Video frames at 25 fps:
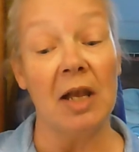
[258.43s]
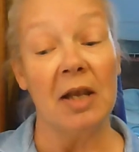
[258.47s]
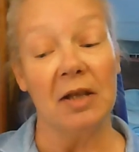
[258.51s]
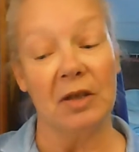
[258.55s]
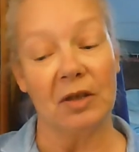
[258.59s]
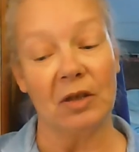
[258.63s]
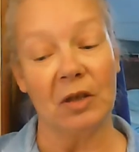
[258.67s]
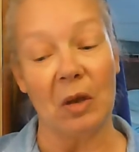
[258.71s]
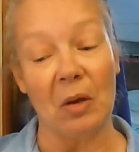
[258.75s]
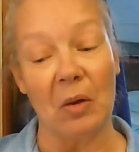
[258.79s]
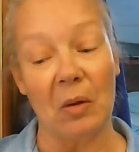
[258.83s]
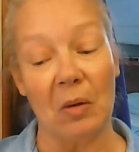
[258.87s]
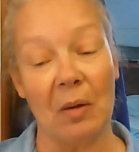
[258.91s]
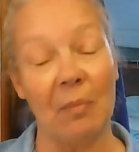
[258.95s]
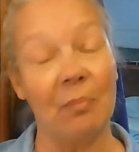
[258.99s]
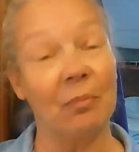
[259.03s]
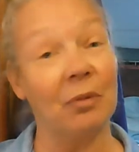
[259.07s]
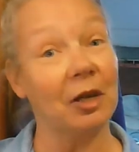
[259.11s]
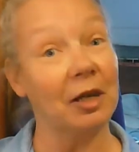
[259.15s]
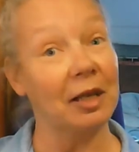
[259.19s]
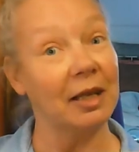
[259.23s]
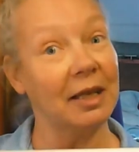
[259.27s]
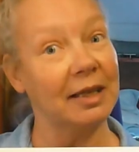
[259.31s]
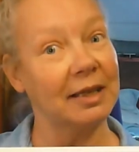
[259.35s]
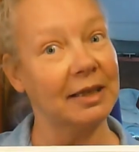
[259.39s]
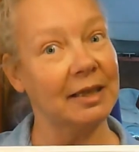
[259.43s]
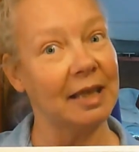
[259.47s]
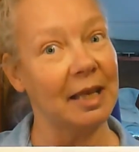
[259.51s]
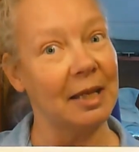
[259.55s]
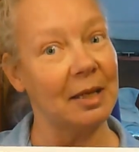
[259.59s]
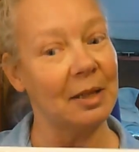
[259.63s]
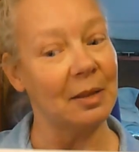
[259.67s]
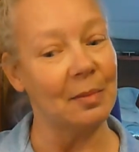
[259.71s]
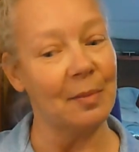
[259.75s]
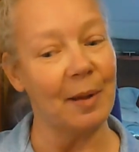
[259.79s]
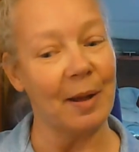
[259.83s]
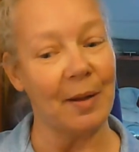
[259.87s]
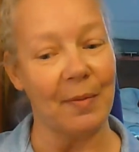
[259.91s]
So I'm pretty
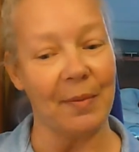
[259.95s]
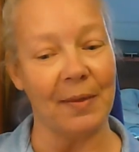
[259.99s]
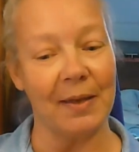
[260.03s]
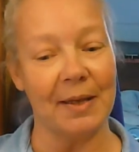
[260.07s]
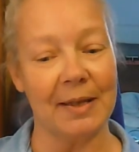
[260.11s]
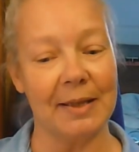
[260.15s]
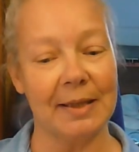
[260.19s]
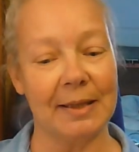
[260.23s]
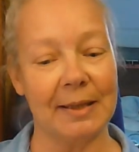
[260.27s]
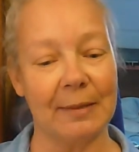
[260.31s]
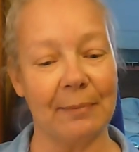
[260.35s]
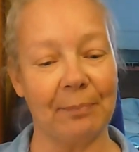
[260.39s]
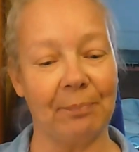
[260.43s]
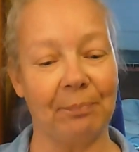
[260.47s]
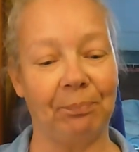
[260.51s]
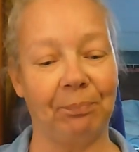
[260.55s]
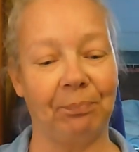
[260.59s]
excited about this.